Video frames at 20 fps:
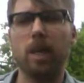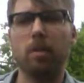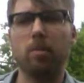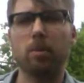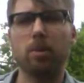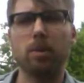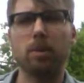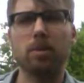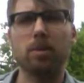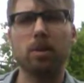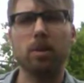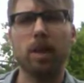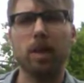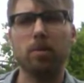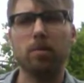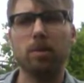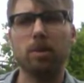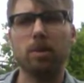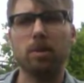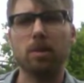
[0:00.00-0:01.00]
Aboriginal
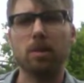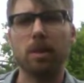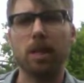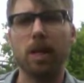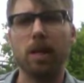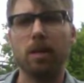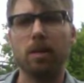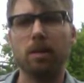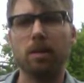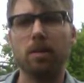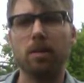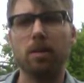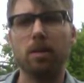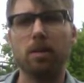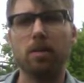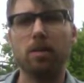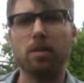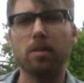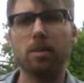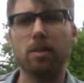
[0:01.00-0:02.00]
languages in Canada are
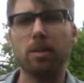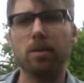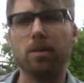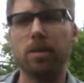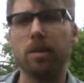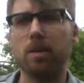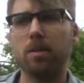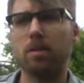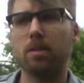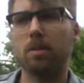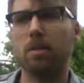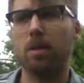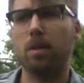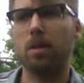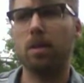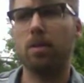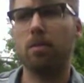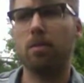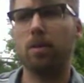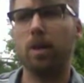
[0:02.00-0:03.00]
under serious
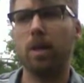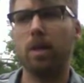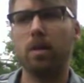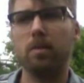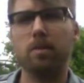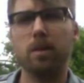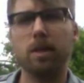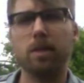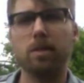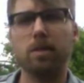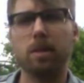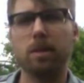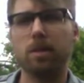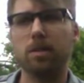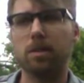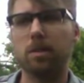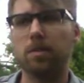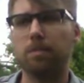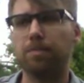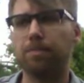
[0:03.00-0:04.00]
threat of
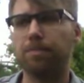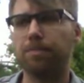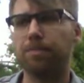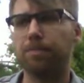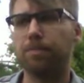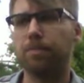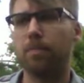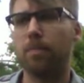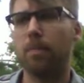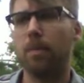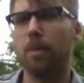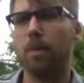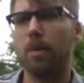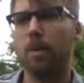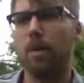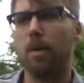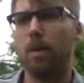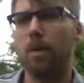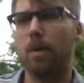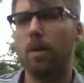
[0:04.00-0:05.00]
extinction.
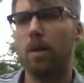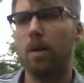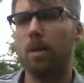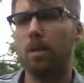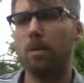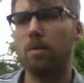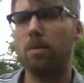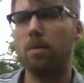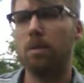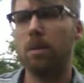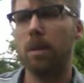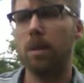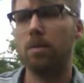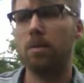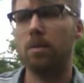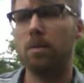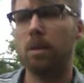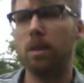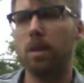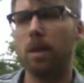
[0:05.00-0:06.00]
In the
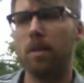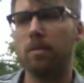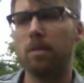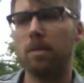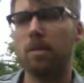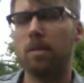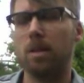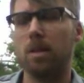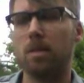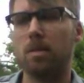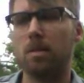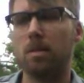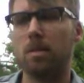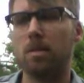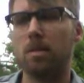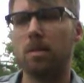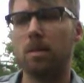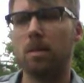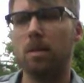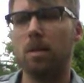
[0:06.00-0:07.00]
2011
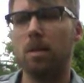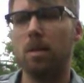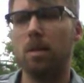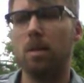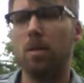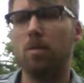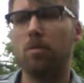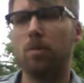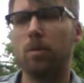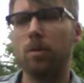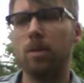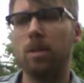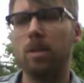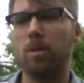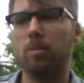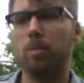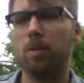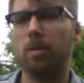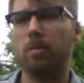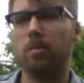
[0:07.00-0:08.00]
census,
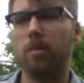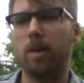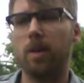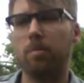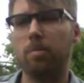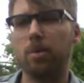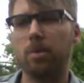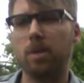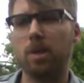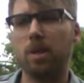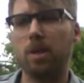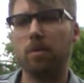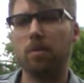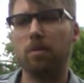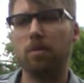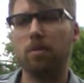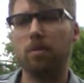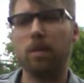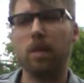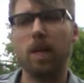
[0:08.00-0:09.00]
14.5% of
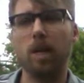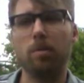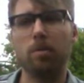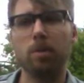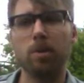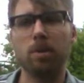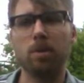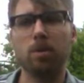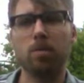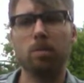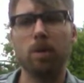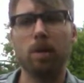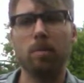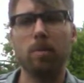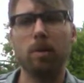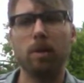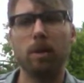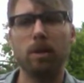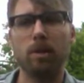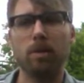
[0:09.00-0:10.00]
the Aboriginal
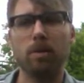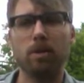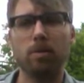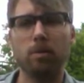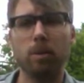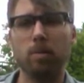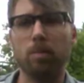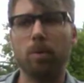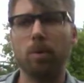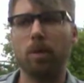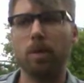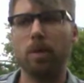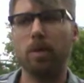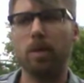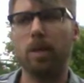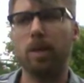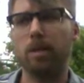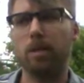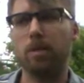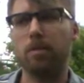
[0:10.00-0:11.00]
population reported
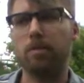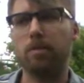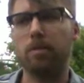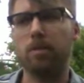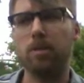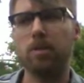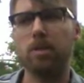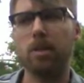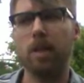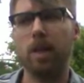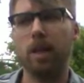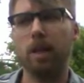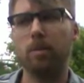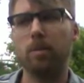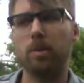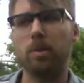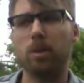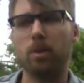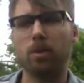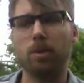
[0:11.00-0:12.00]
that their first
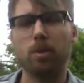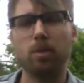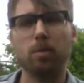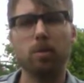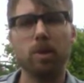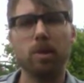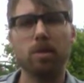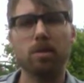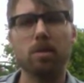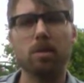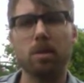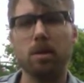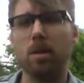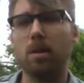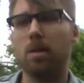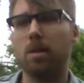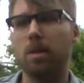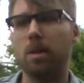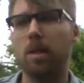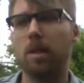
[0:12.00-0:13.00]
language learned was
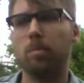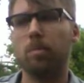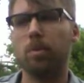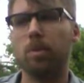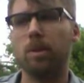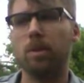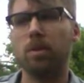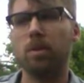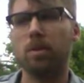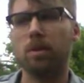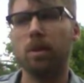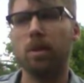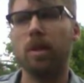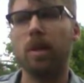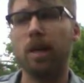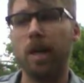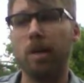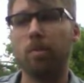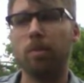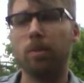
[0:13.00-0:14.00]
an
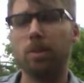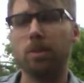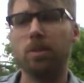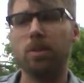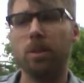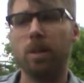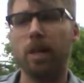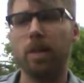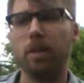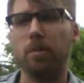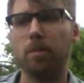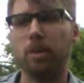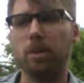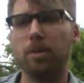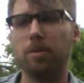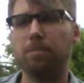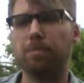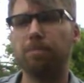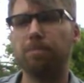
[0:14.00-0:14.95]
Aboriginal language.